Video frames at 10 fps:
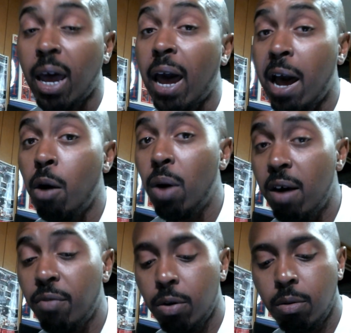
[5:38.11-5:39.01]

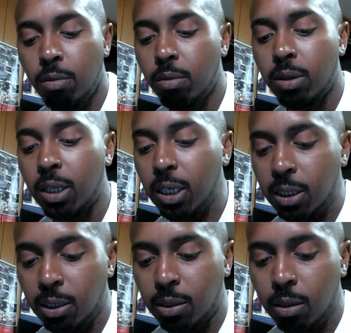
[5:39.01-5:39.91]
However,
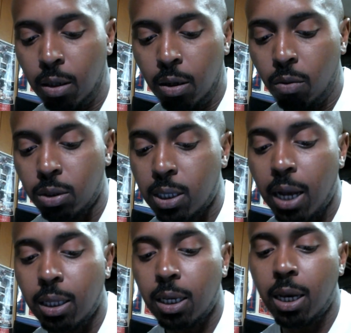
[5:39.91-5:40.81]
this was
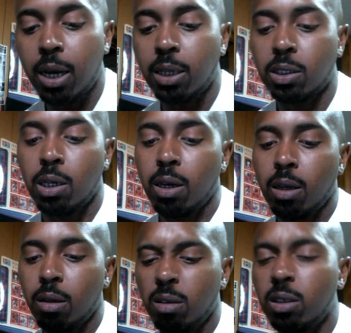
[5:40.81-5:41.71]
not the case.
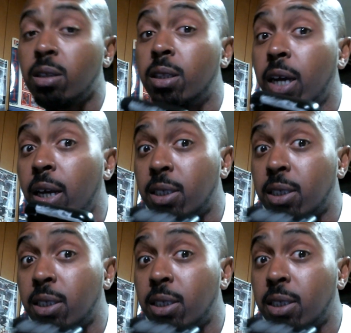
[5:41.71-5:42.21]
The